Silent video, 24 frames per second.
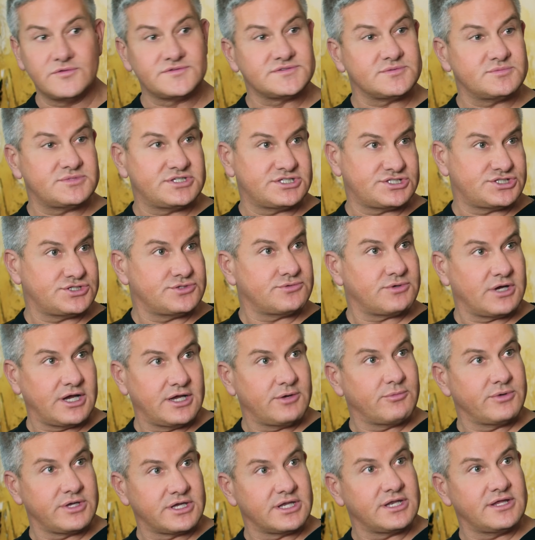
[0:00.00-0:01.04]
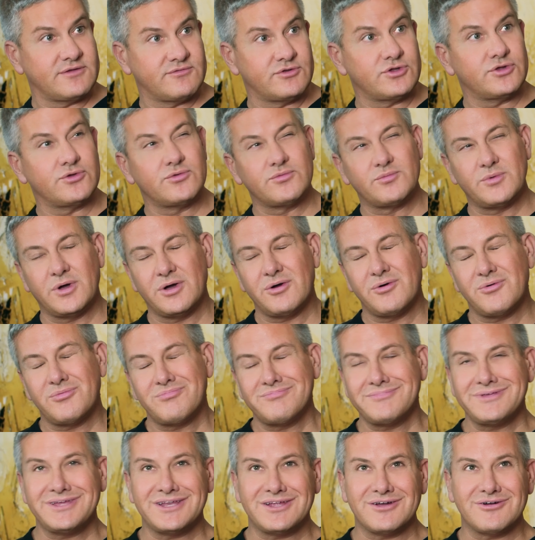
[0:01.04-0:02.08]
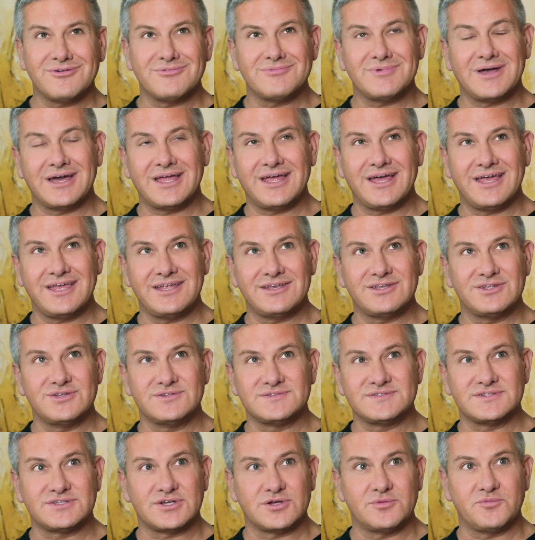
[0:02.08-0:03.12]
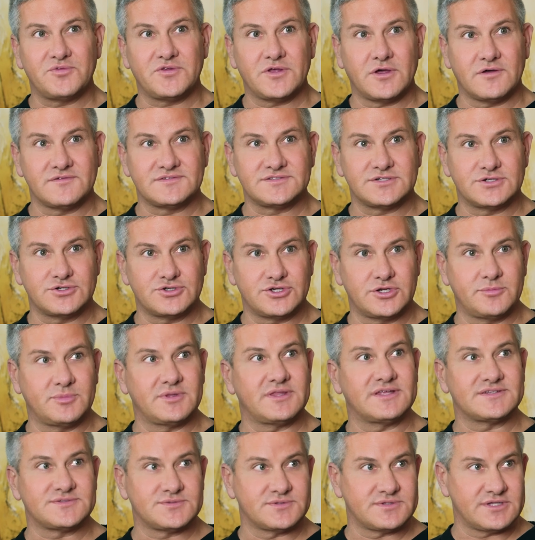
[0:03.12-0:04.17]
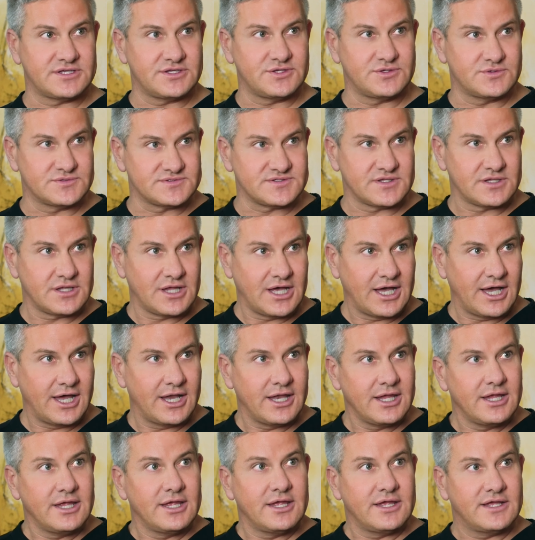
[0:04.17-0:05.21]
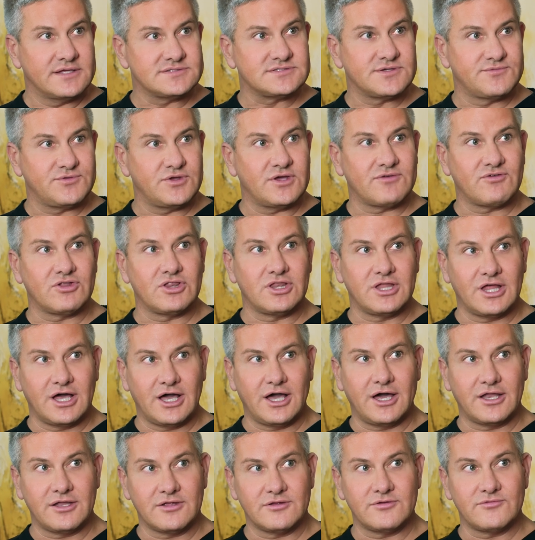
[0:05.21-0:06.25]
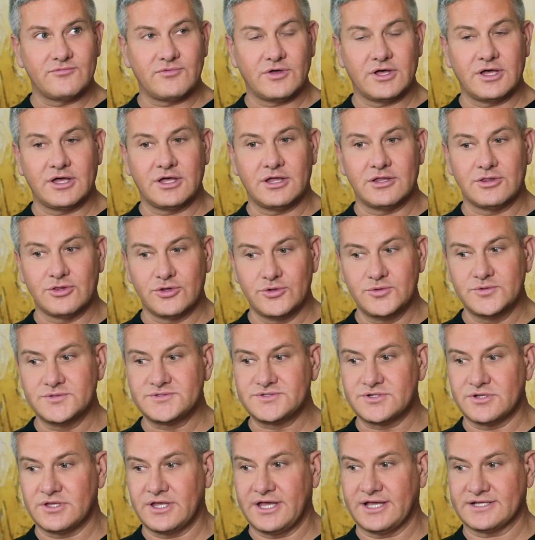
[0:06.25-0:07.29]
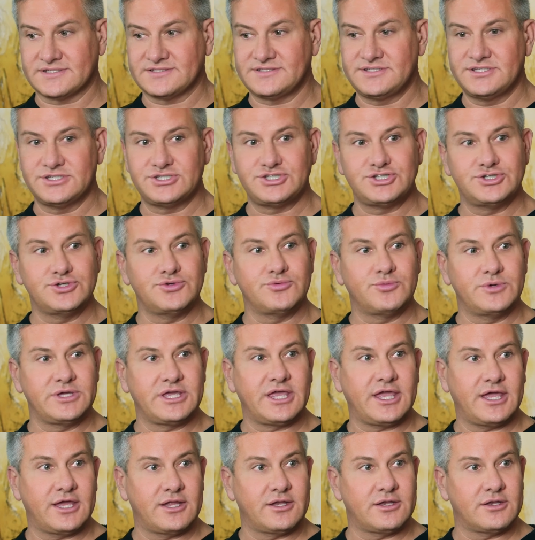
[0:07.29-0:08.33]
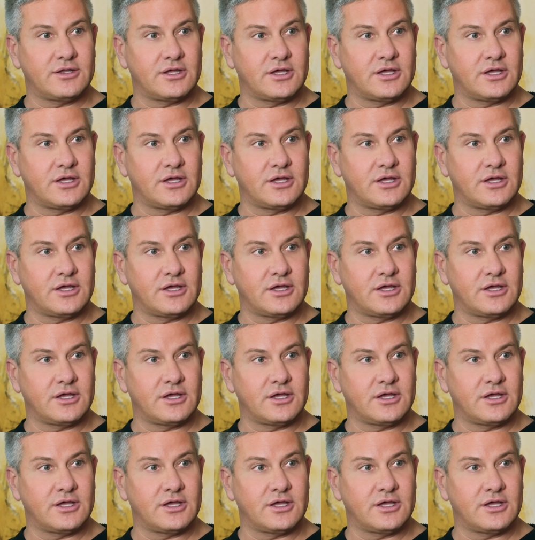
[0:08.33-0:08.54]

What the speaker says: some tissue, right? We can even do, I hate to use the term soft surgery, but that's what they use a lot. And so if you have a lot of loose or lax tissue, we can